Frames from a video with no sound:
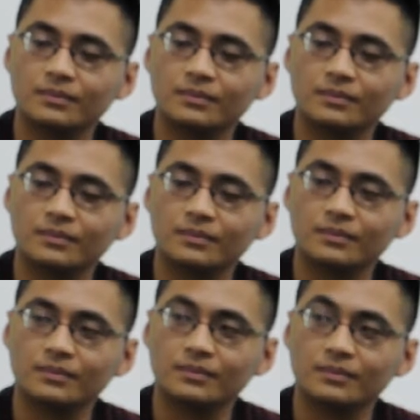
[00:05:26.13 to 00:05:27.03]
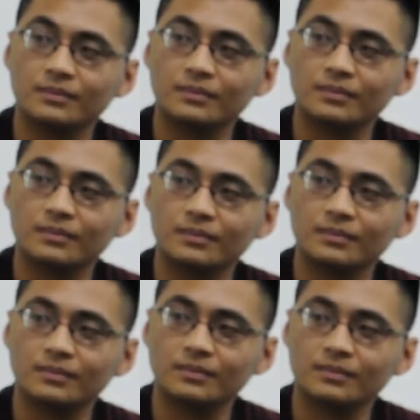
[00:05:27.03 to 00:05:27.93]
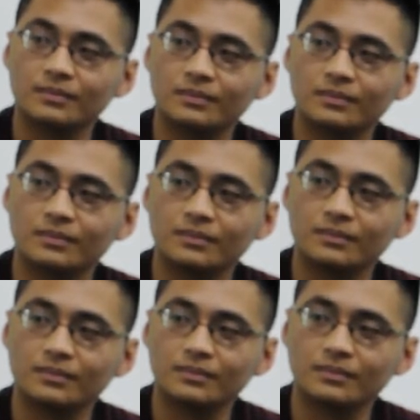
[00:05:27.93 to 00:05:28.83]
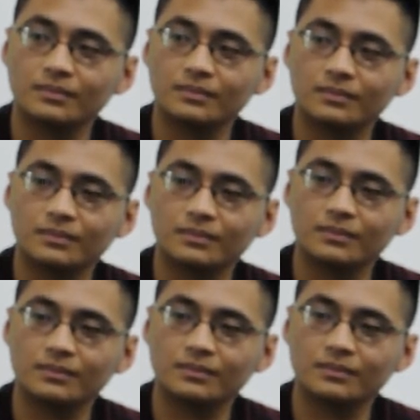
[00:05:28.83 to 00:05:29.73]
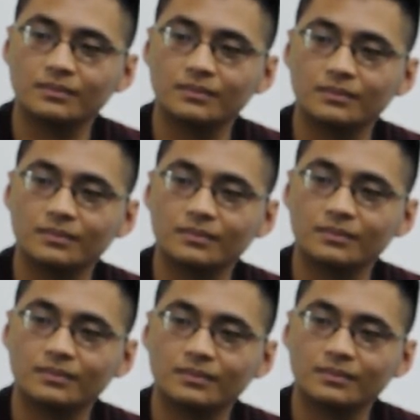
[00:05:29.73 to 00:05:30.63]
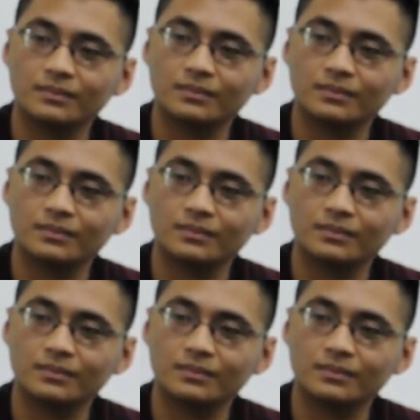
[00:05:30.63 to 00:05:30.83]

(not speaking)